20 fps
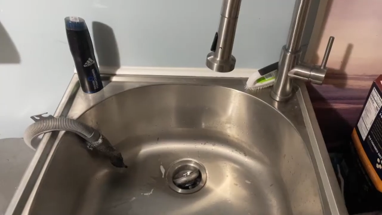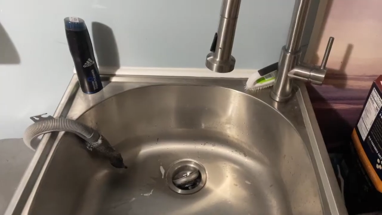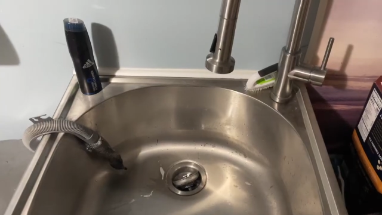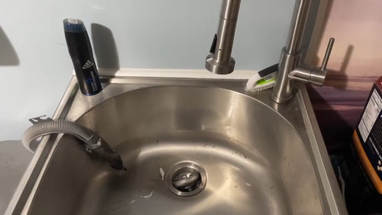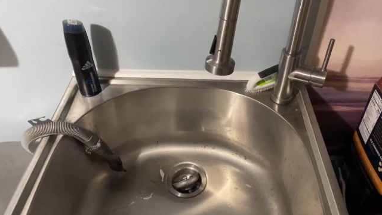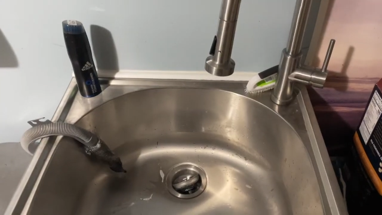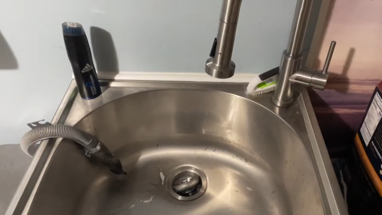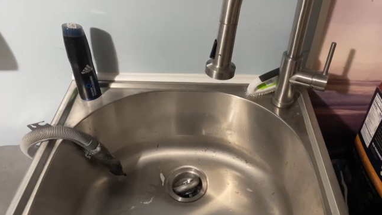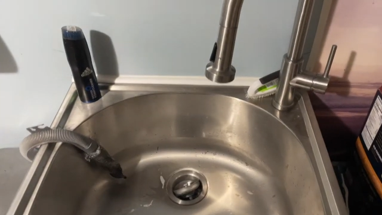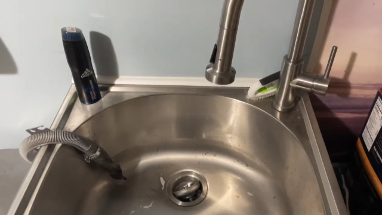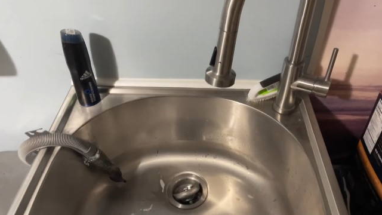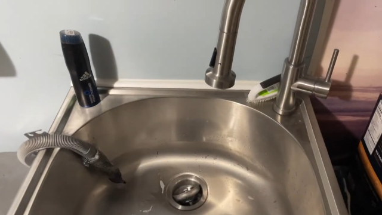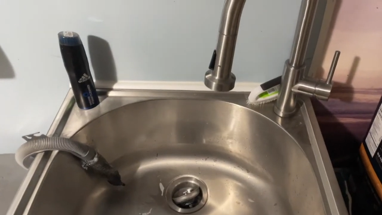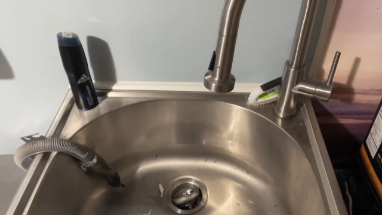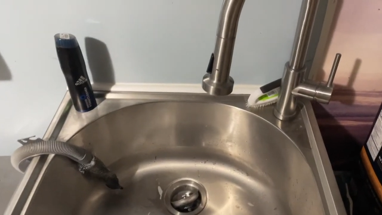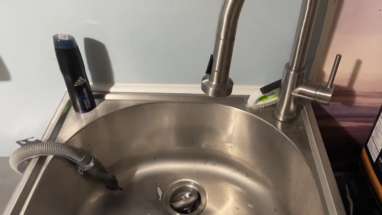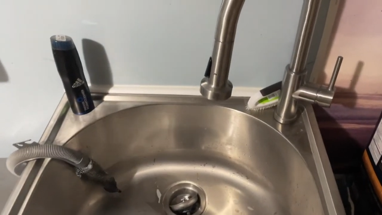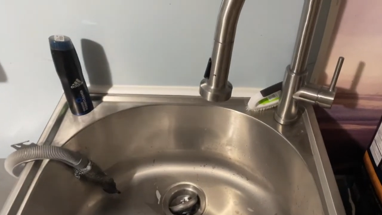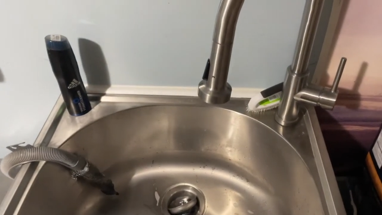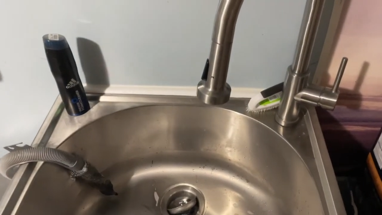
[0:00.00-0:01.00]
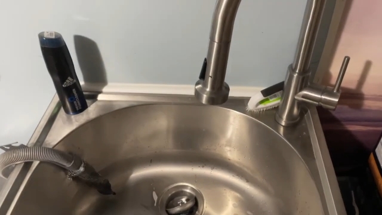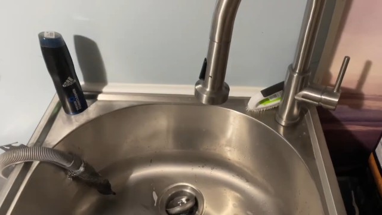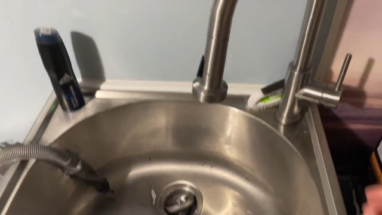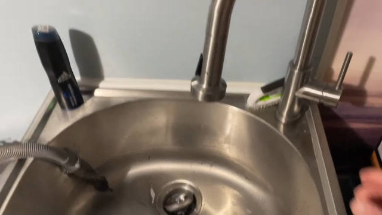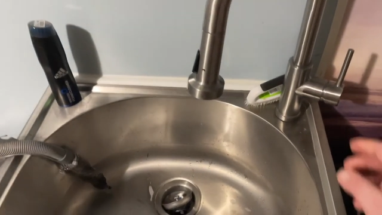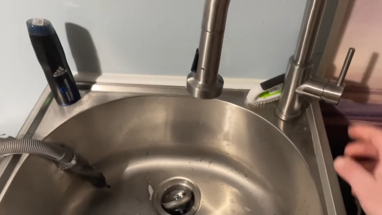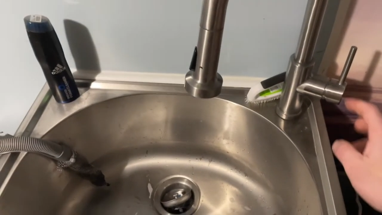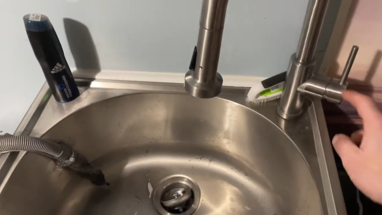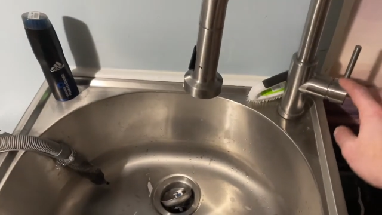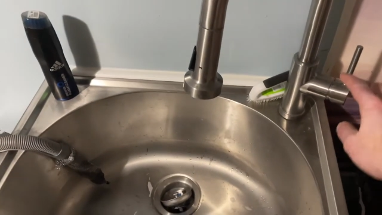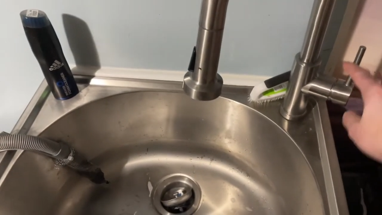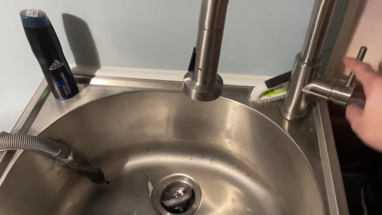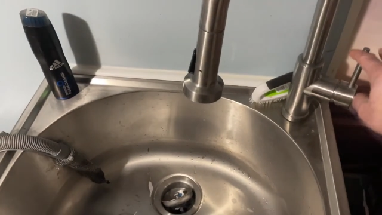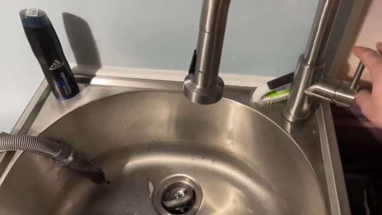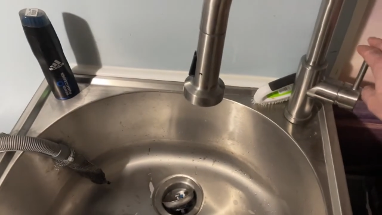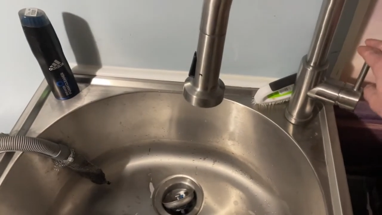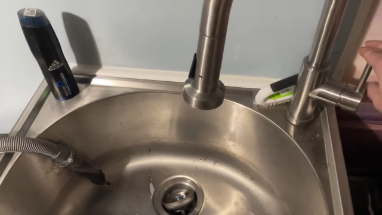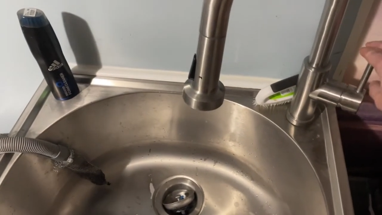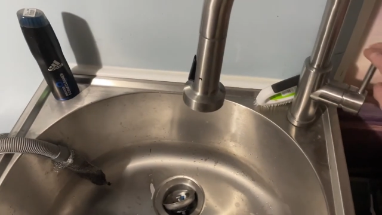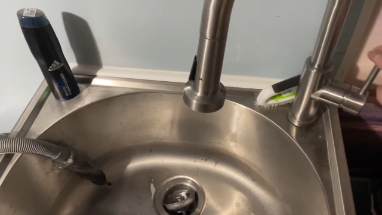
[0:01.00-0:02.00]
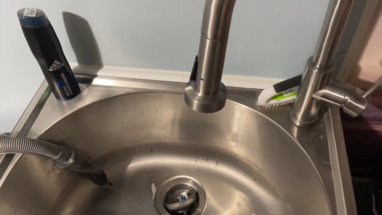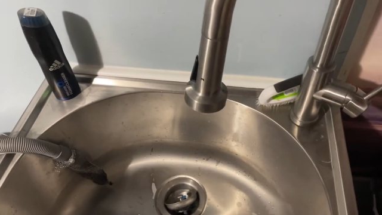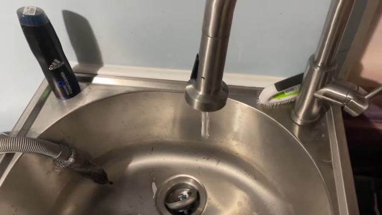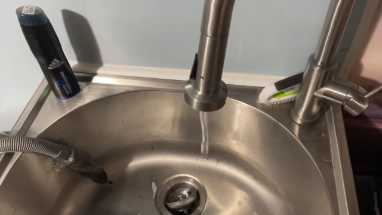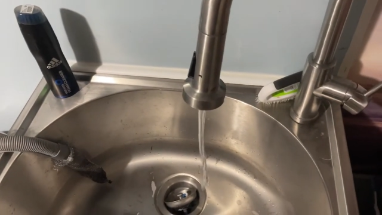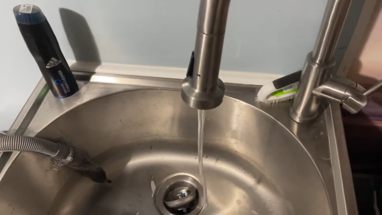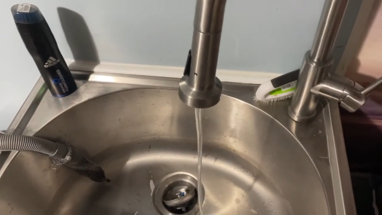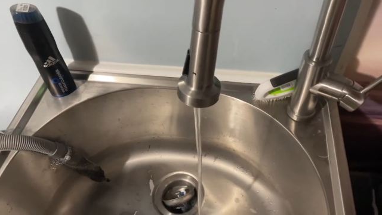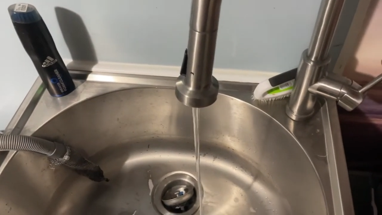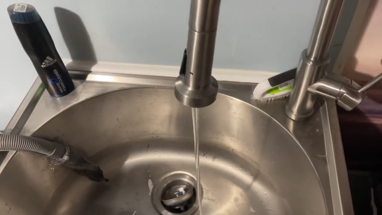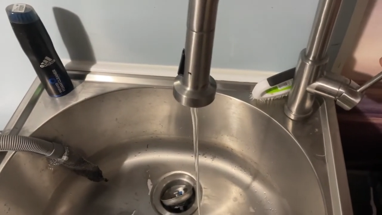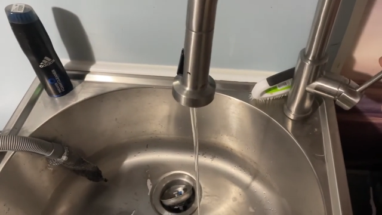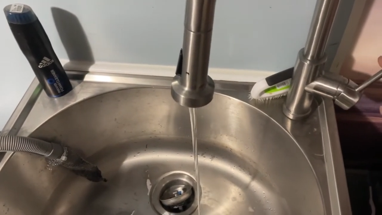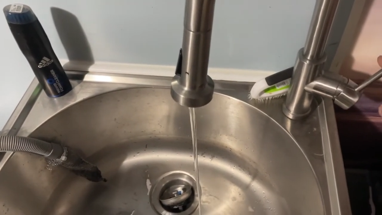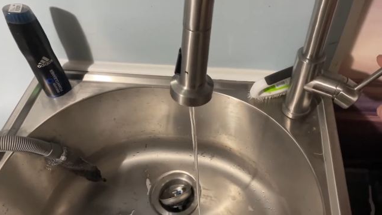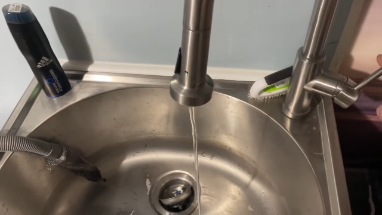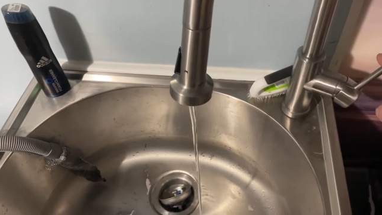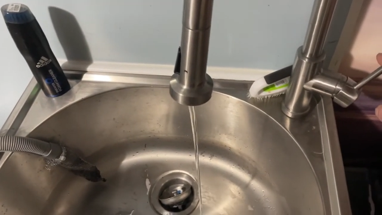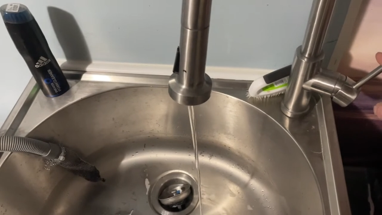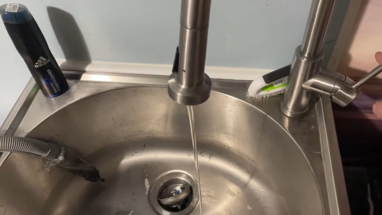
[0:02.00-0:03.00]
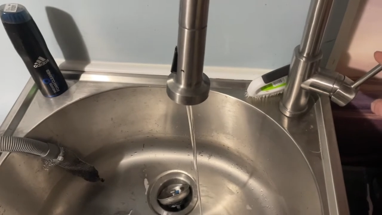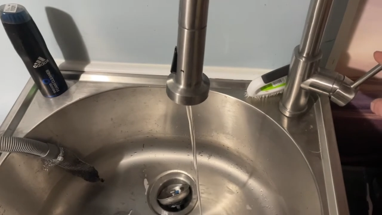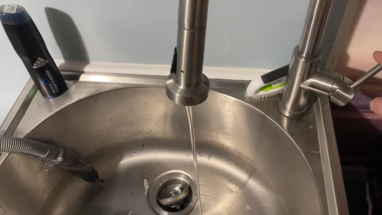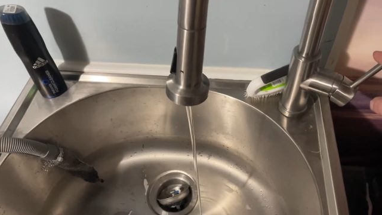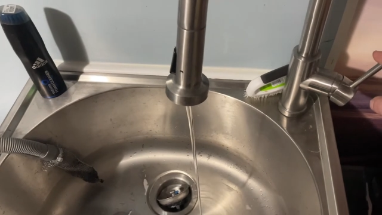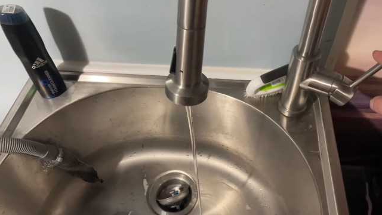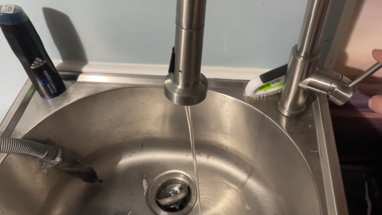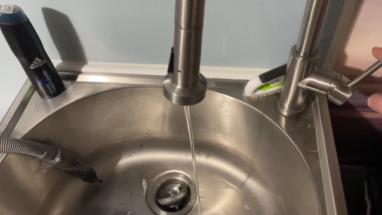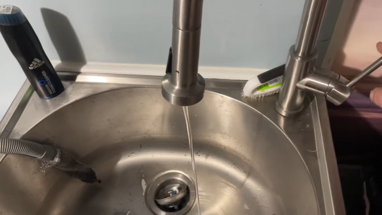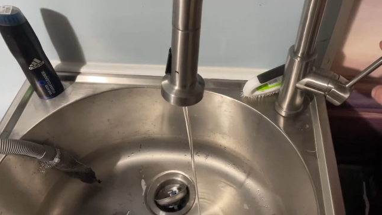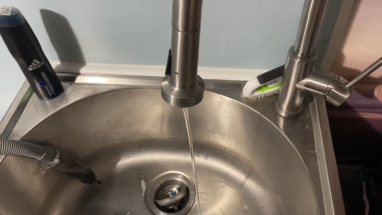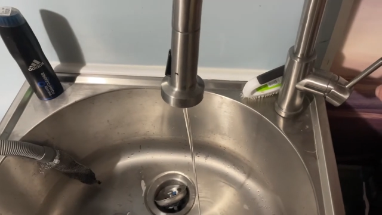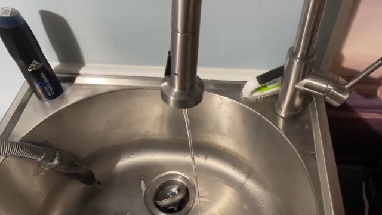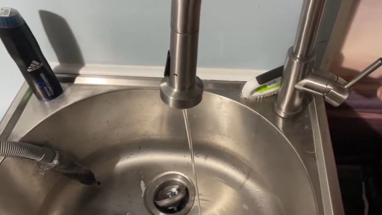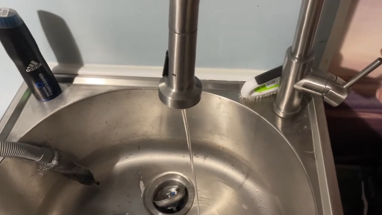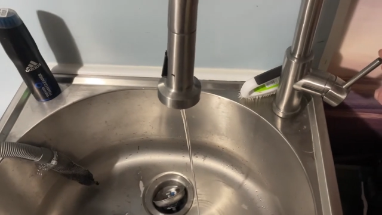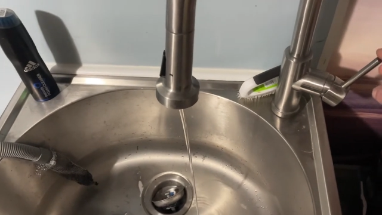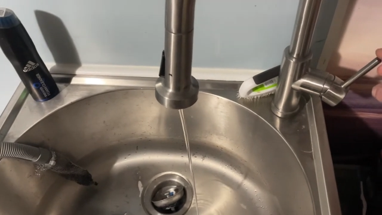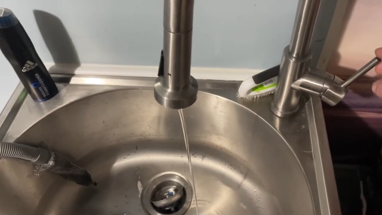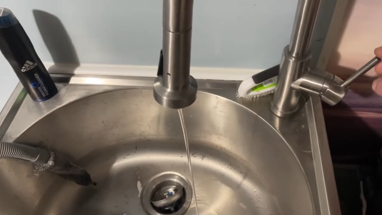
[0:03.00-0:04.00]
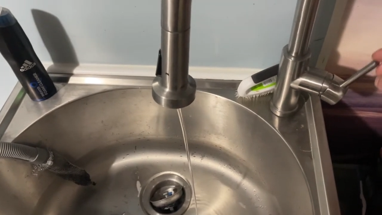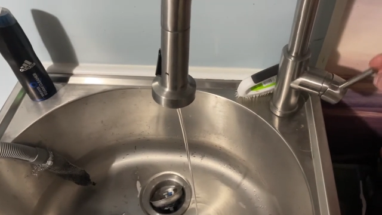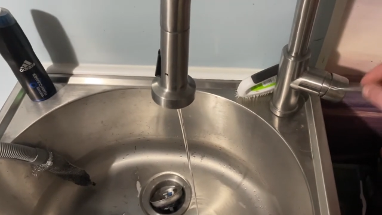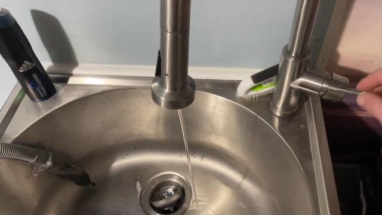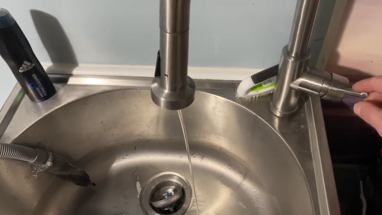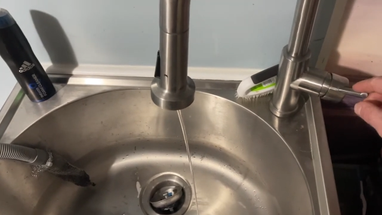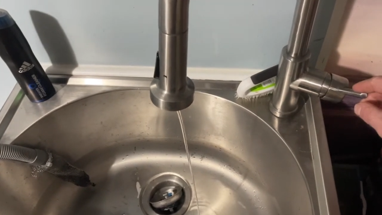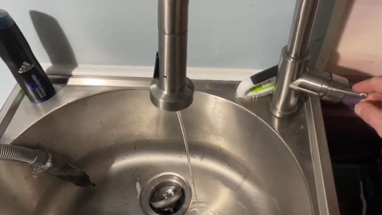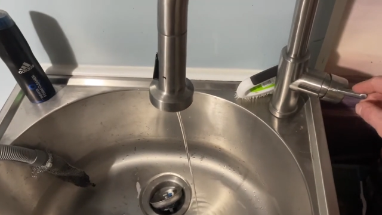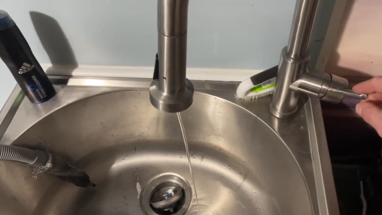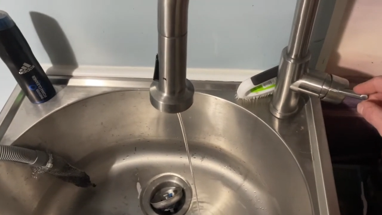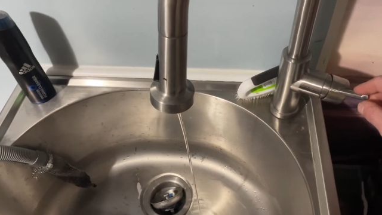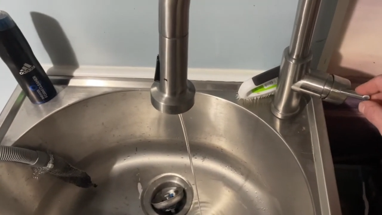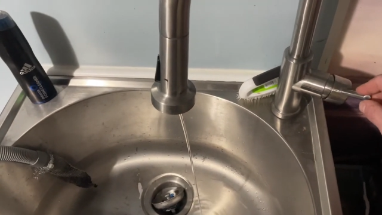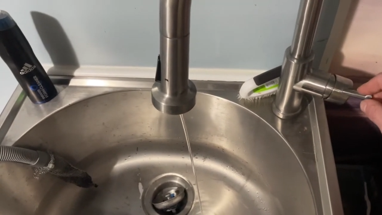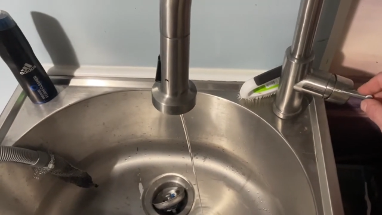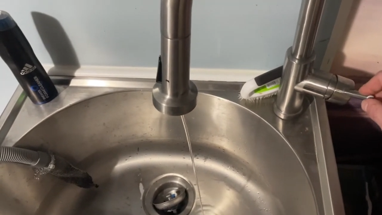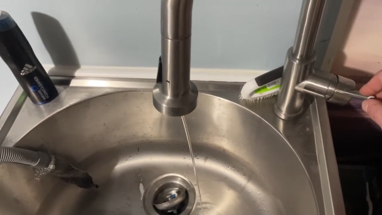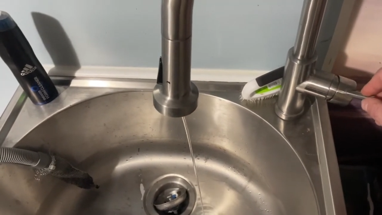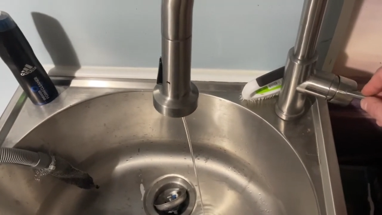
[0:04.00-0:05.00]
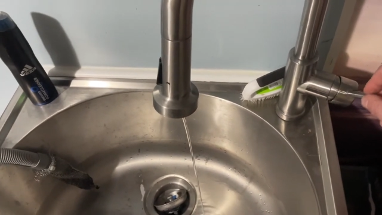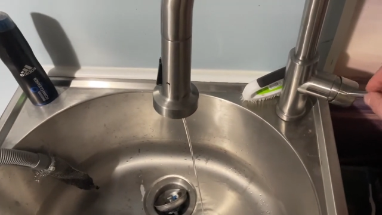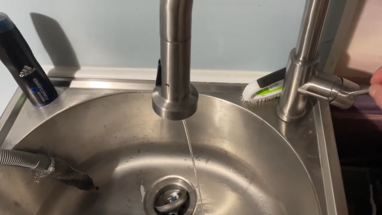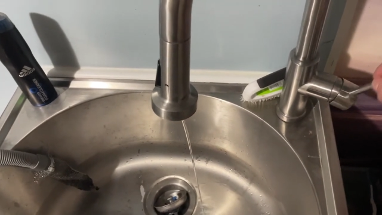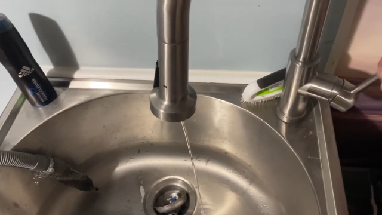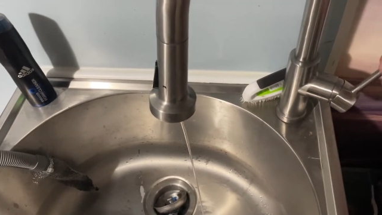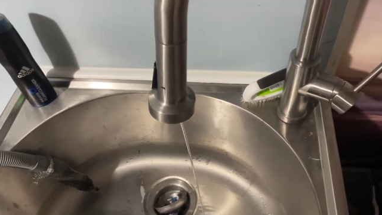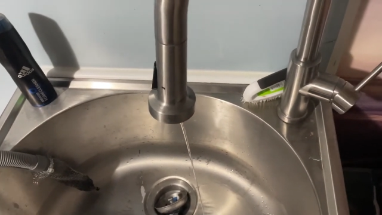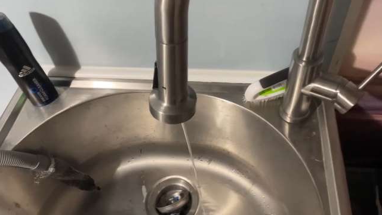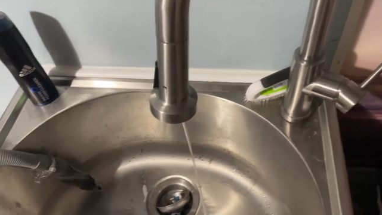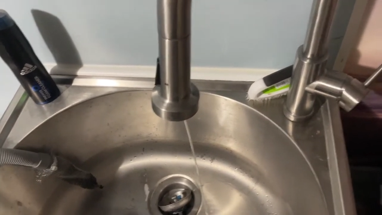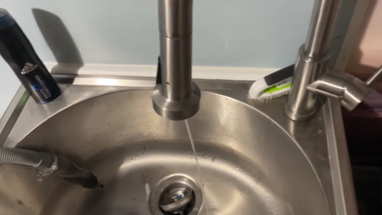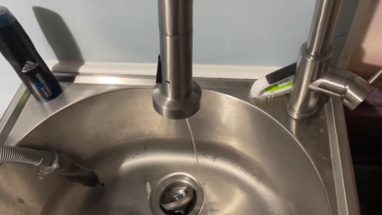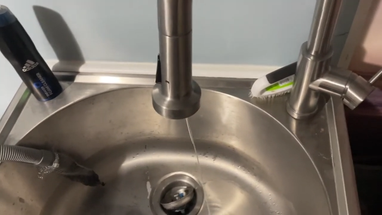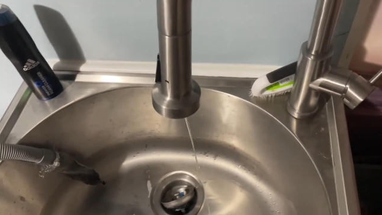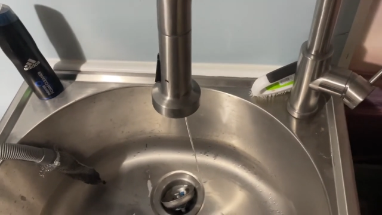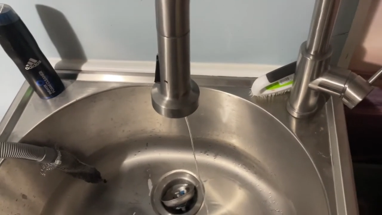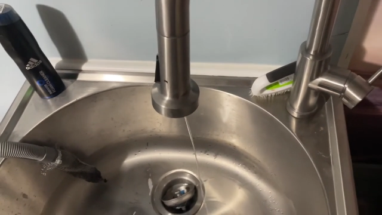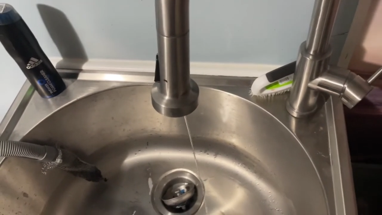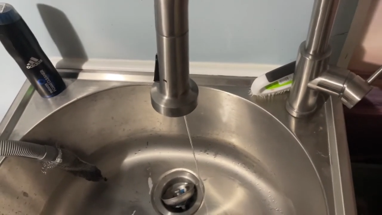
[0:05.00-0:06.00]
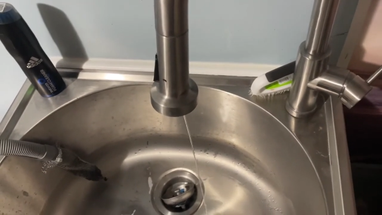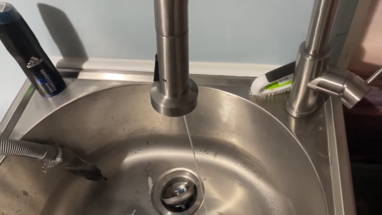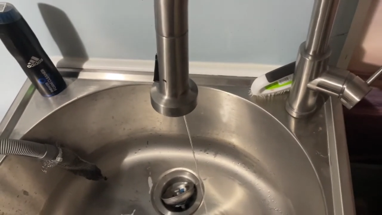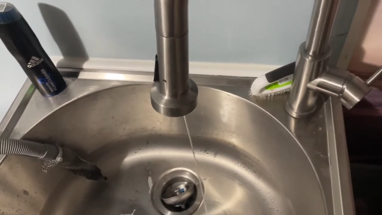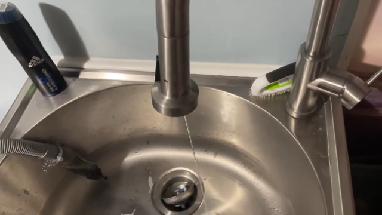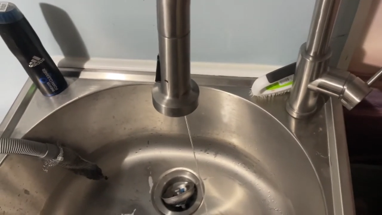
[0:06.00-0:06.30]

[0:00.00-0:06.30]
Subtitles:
[unreadable: no face in view]